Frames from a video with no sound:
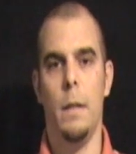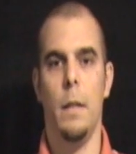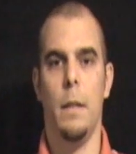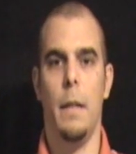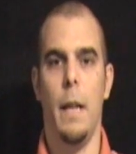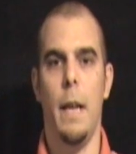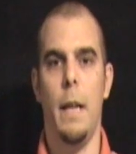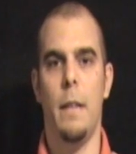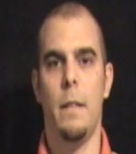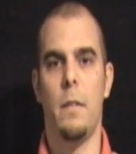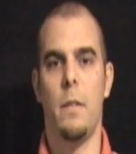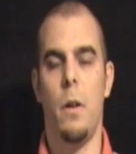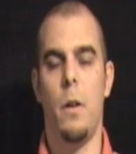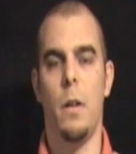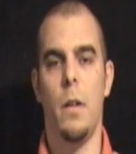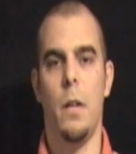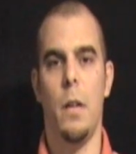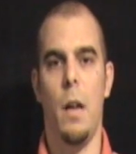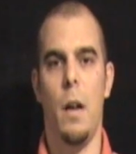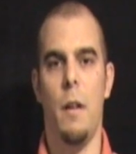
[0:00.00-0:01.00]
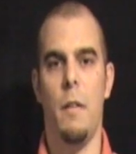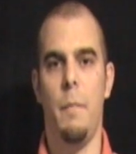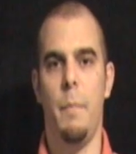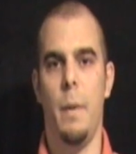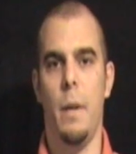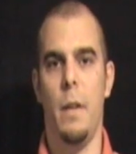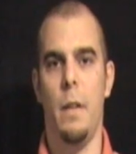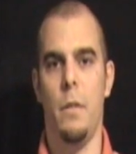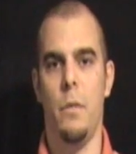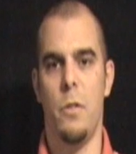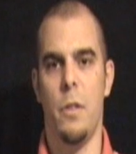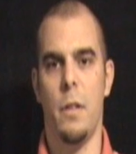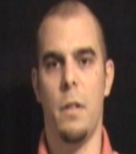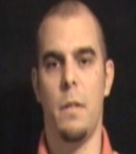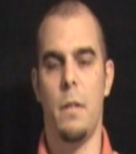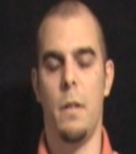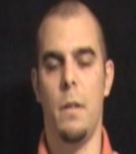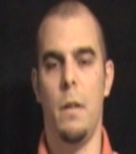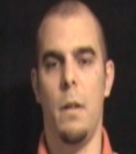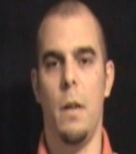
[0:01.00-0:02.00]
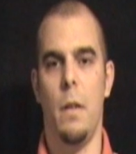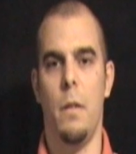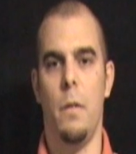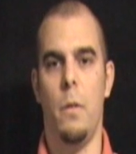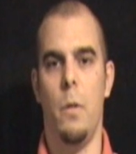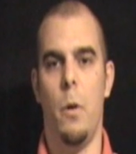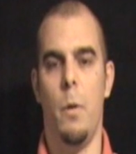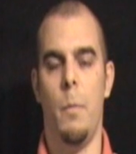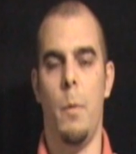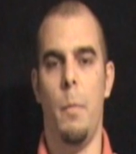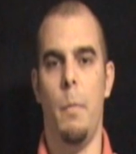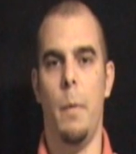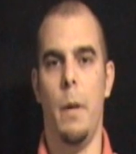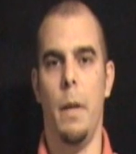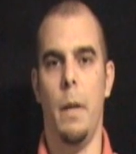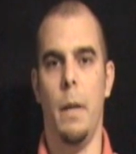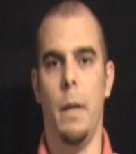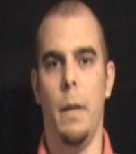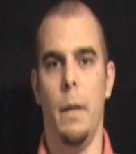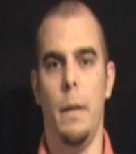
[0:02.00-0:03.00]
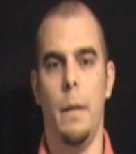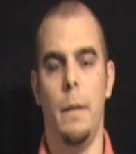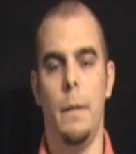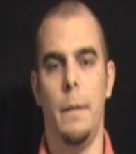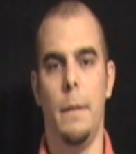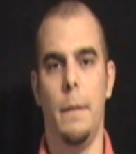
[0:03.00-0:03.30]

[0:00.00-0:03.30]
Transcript: The day started off being just another normal Monday.